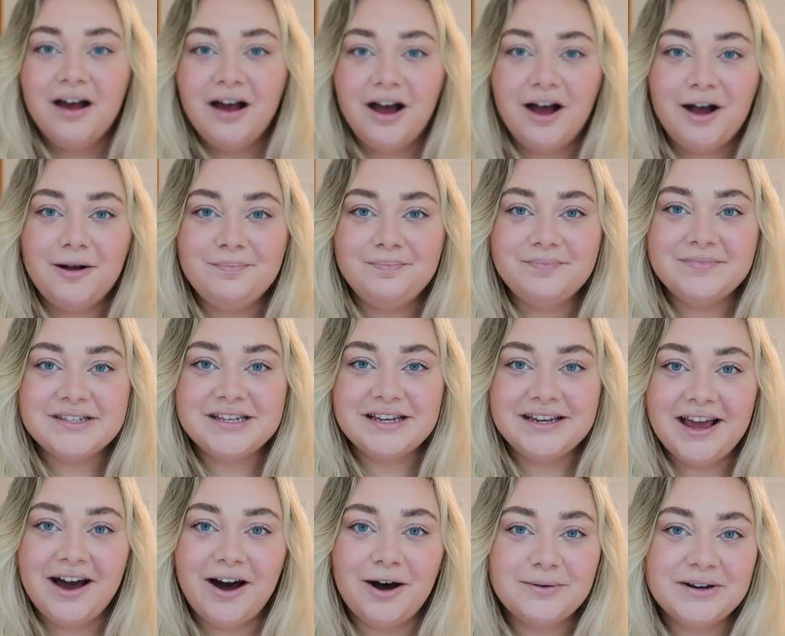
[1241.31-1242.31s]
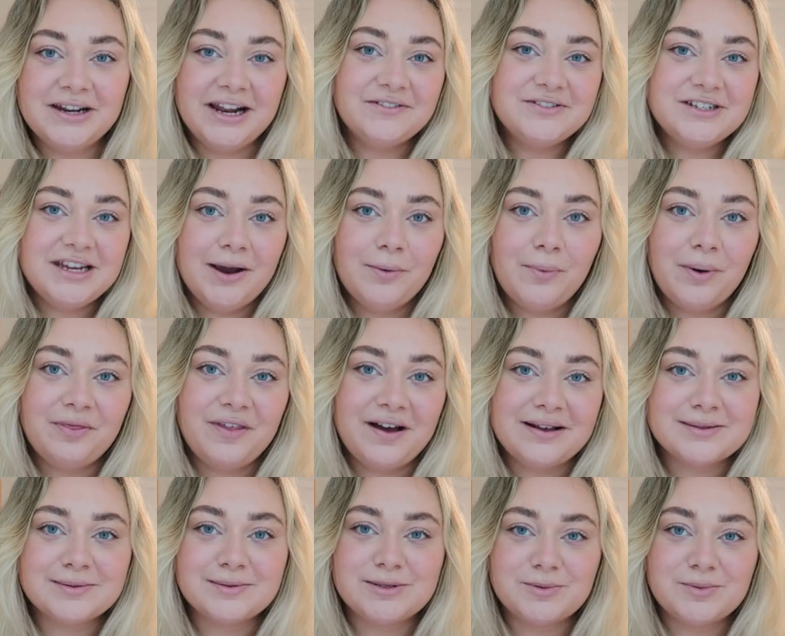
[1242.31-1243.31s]
Um so yeah, I would love to hit one
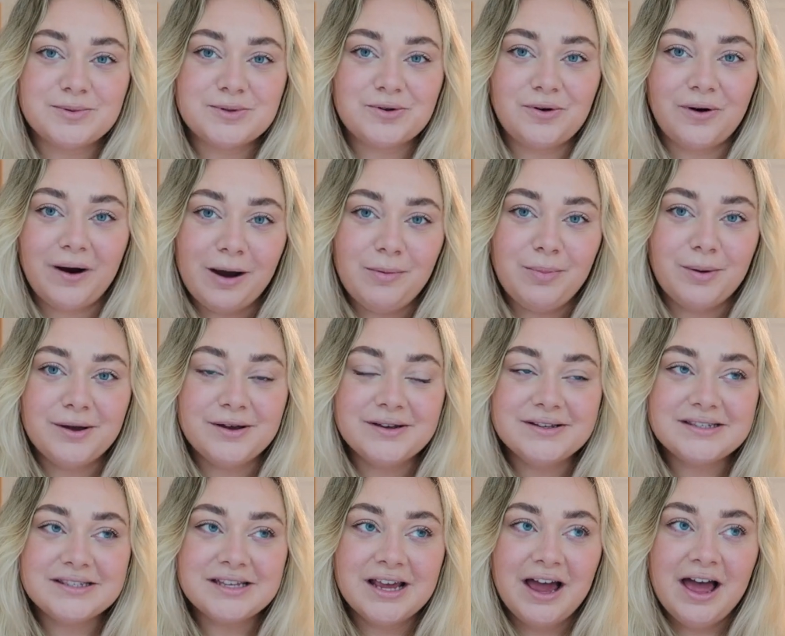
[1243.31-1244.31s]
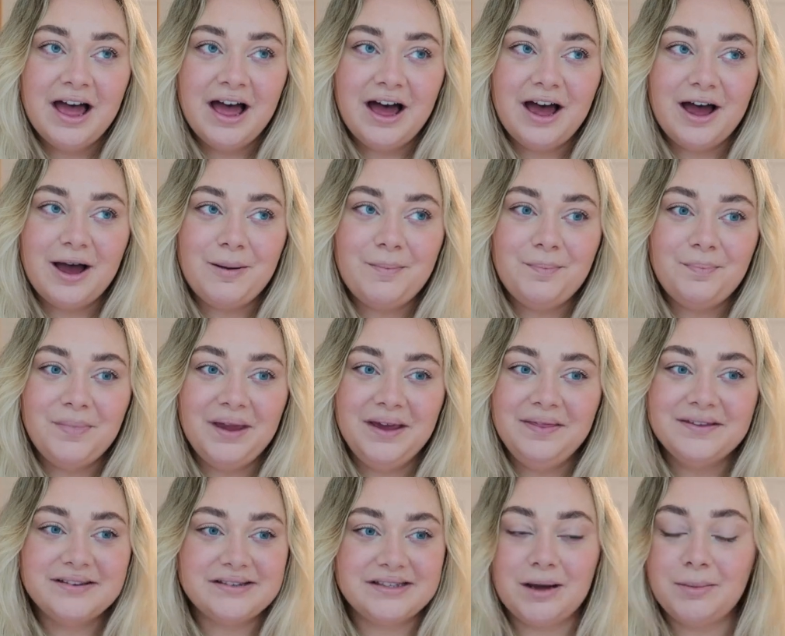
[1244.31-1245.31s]
thousand subscribers um
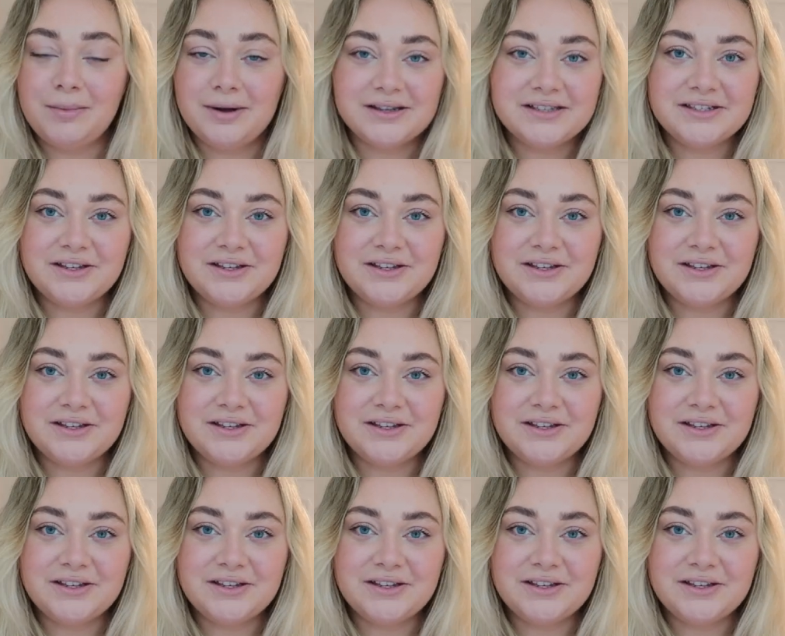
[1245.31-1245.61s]
in the summer.